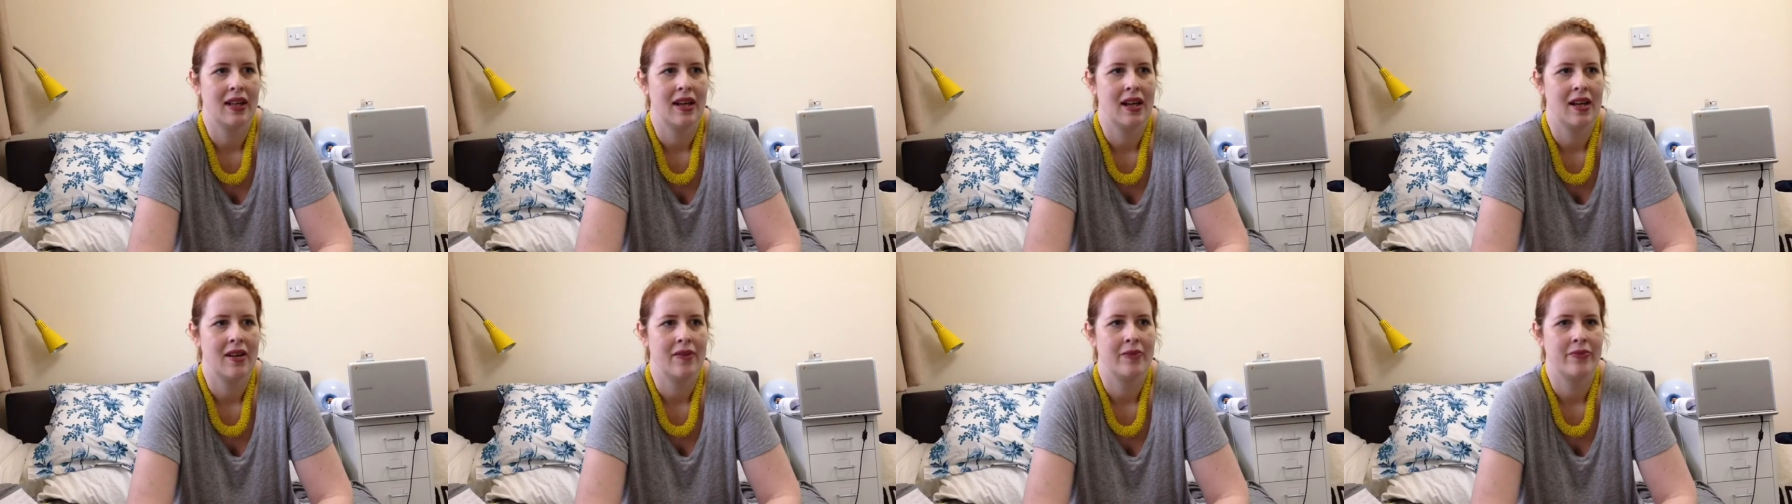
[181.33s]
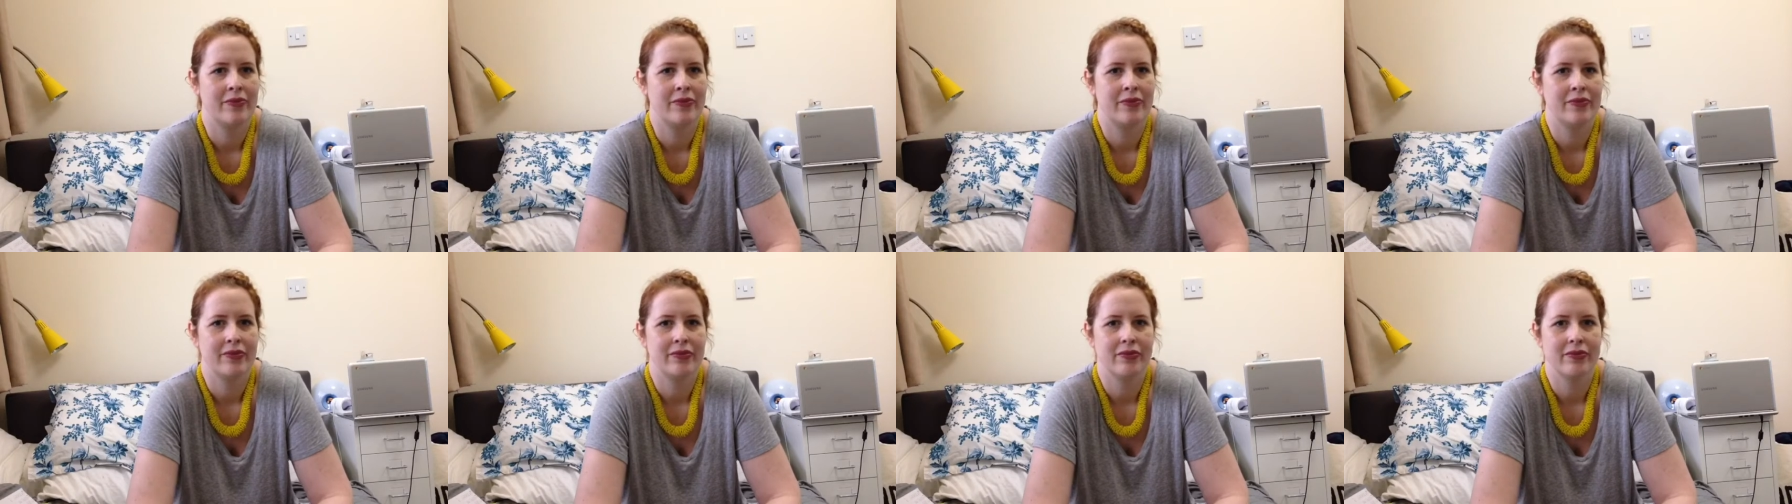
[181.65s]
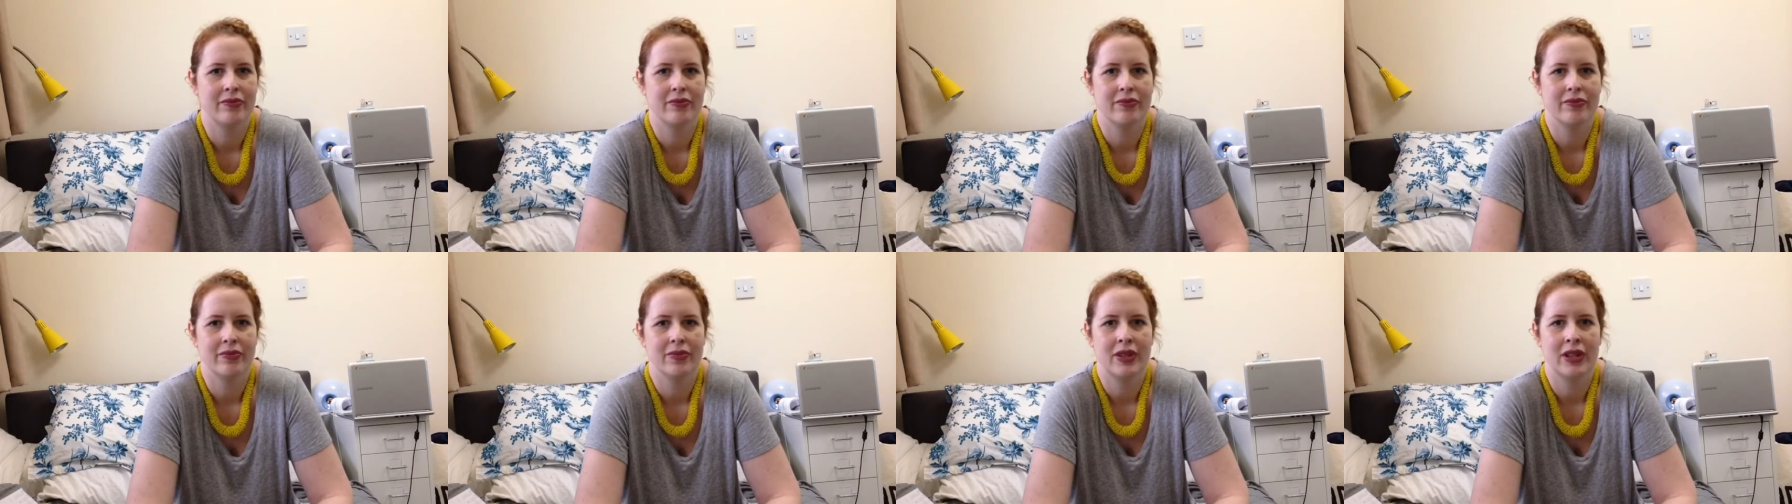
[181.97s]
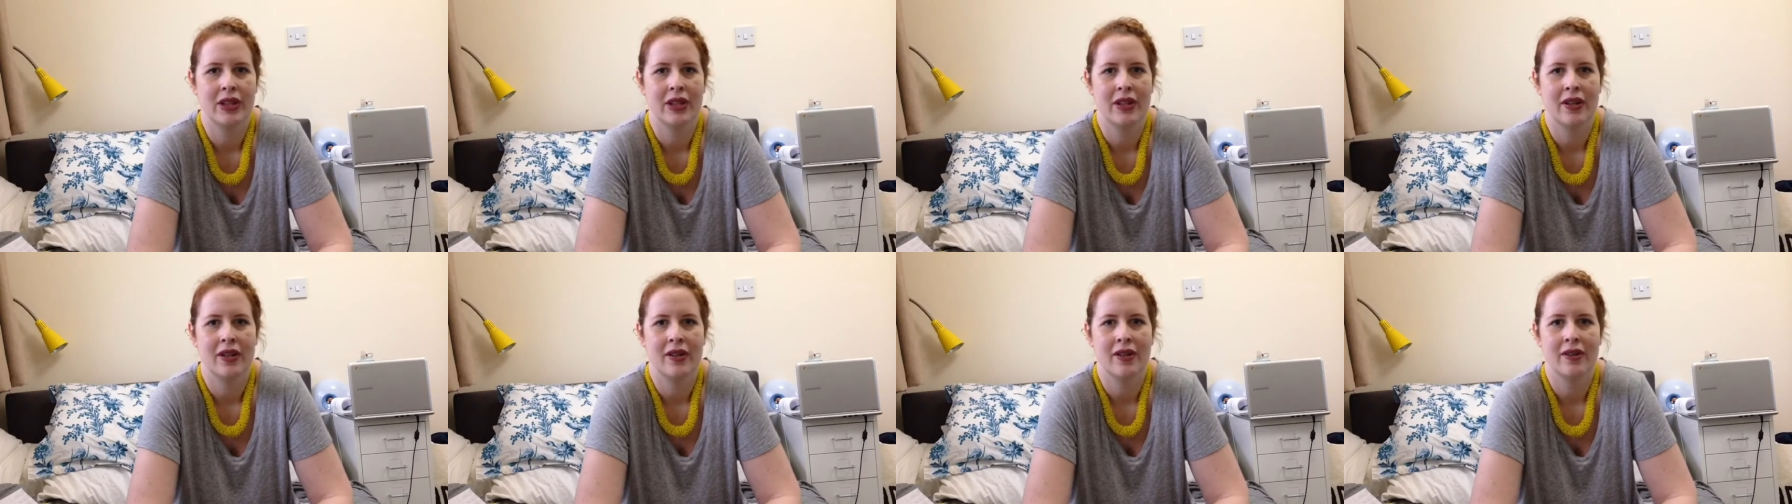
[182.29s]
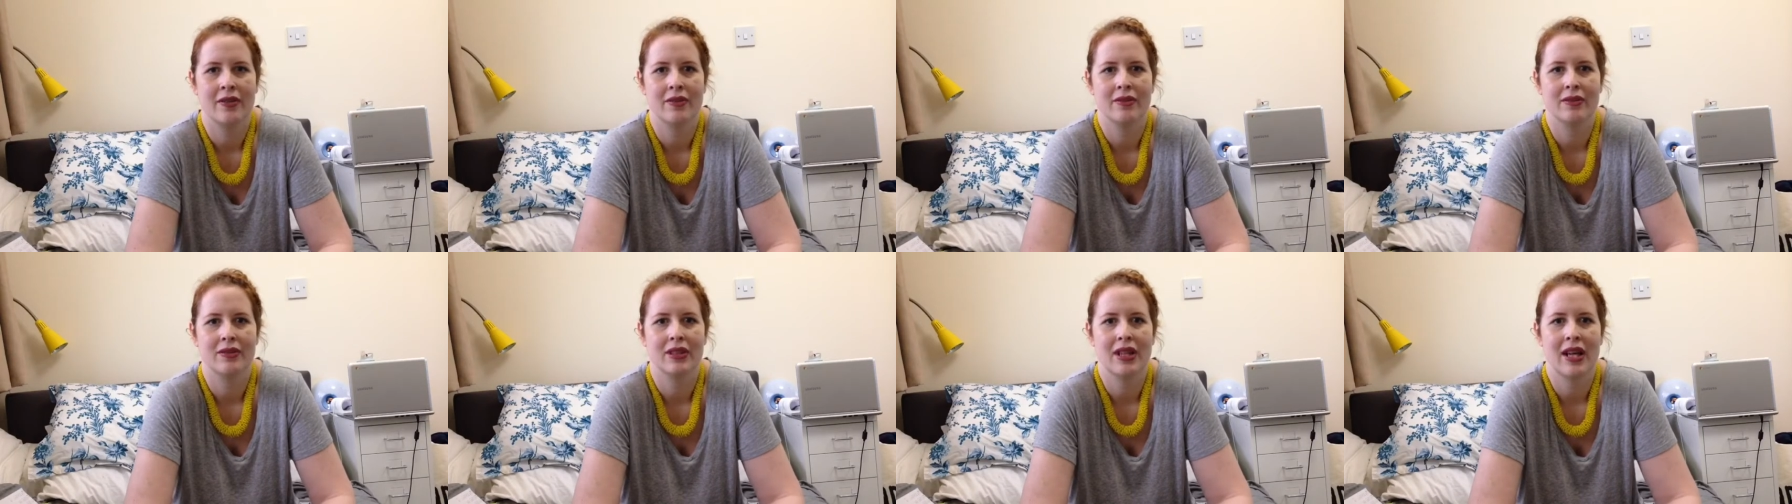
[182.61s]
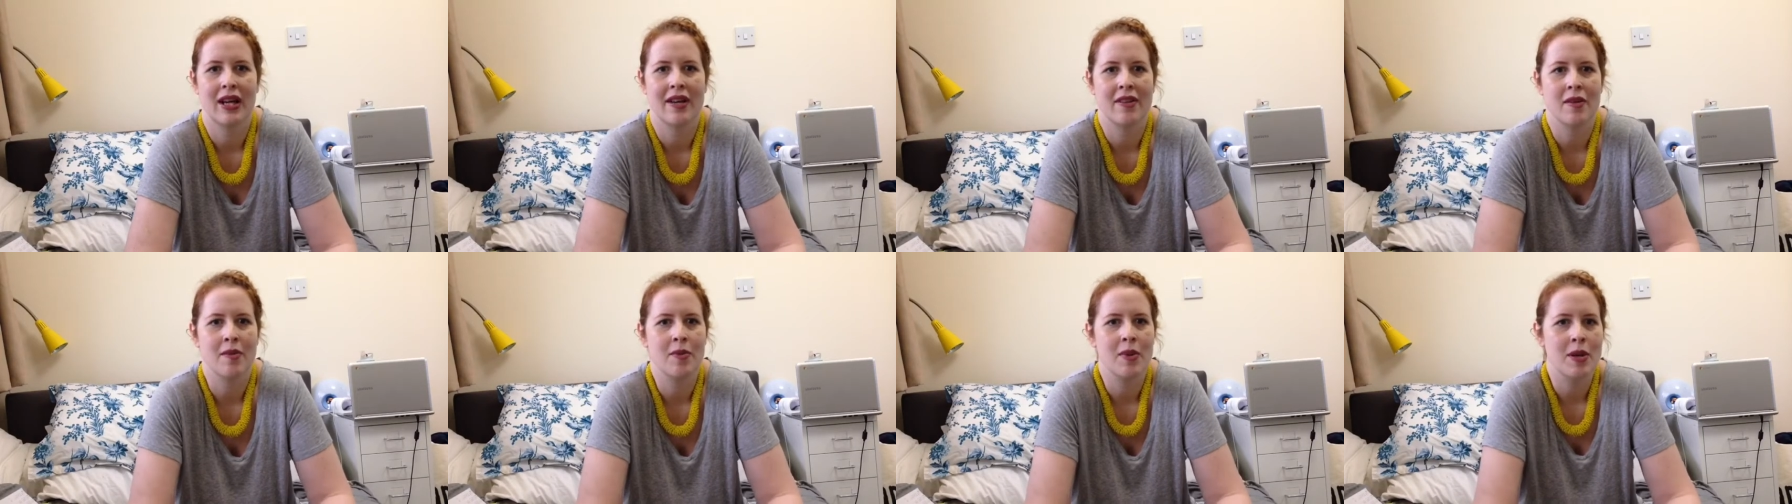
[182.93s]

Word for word: um, you know other